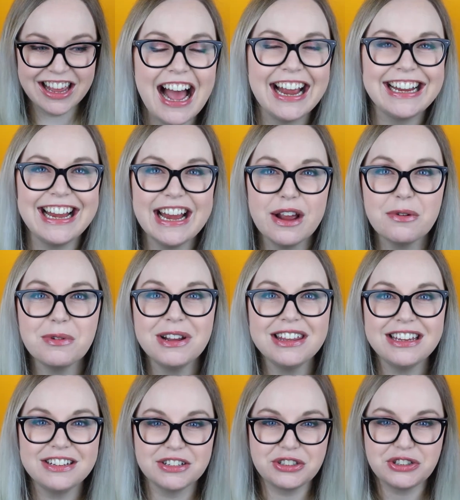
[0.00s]
I can't
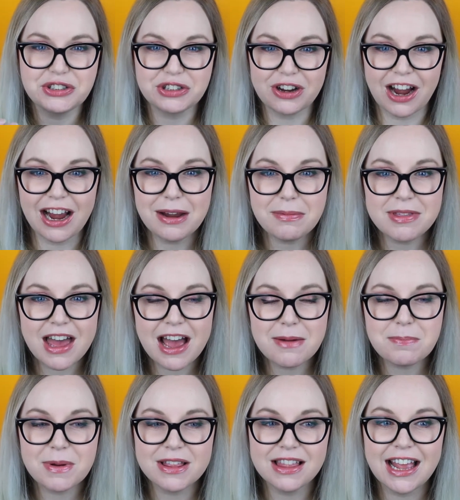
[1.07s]
really describe
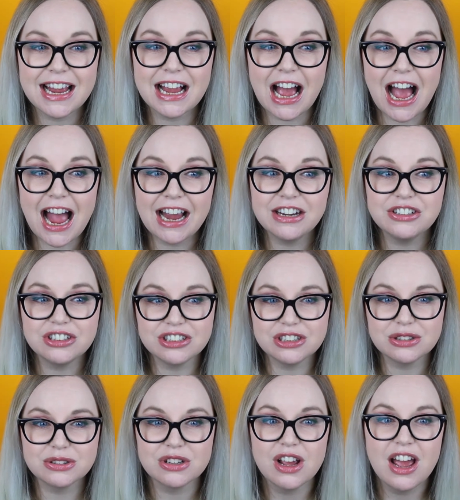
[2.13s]
that, but like,
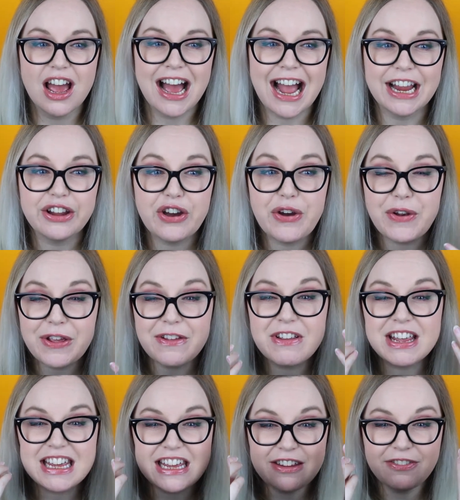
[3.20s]
I couldn't
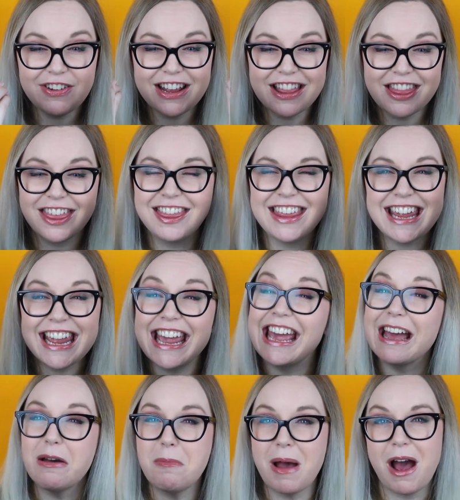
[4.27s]
even
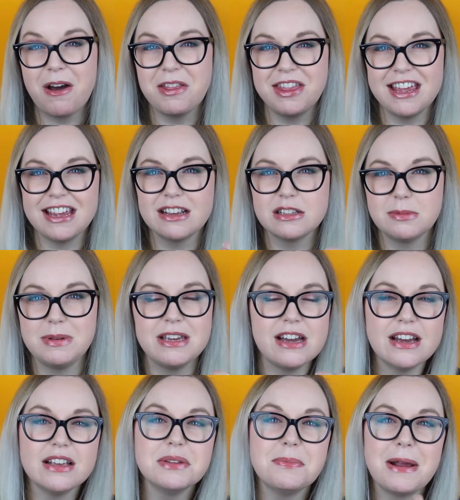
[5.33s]
think about things
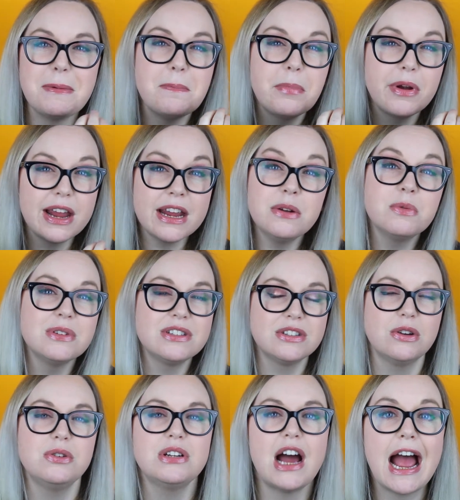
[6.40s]
because my brain was
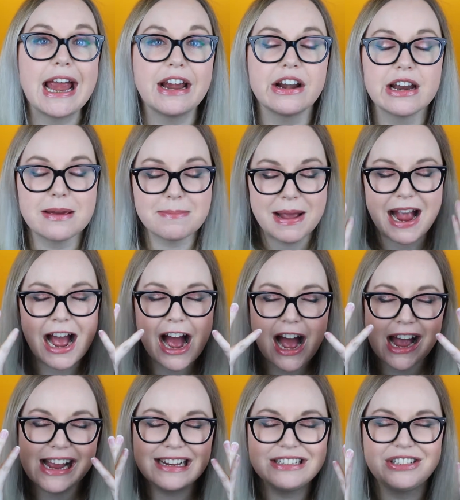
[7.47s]
so tired and my
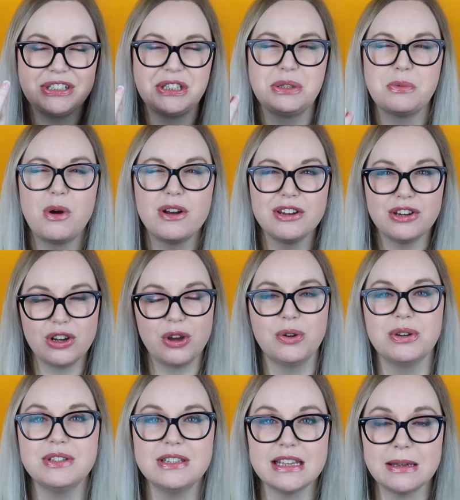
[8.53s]
eyes just wanted to go
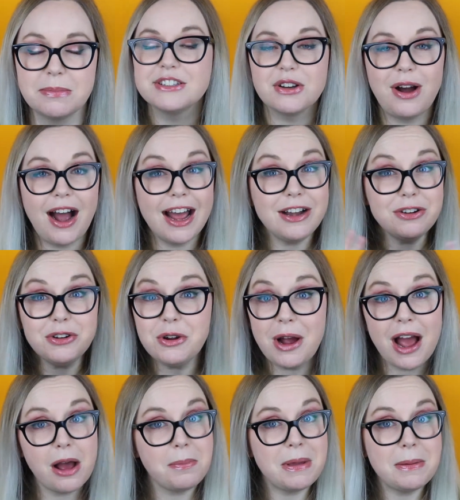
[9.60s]
to sleep. So I don't know
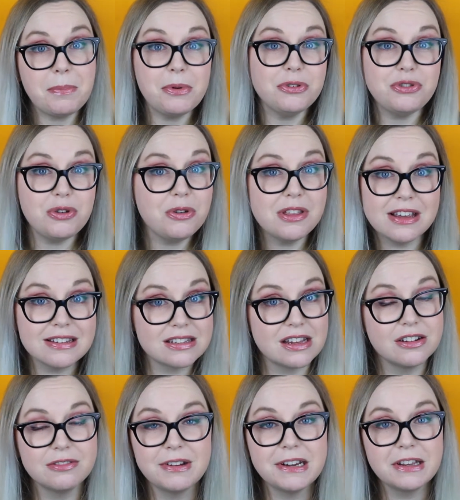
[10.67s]
how people do this
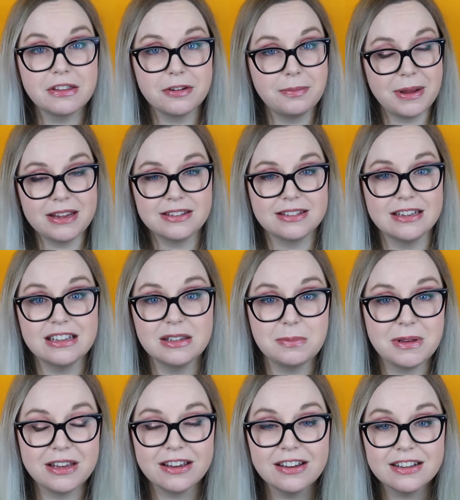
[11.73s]
on a regular basis
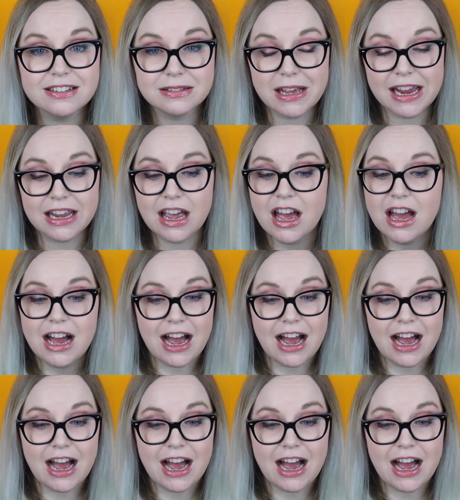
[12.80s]
because like,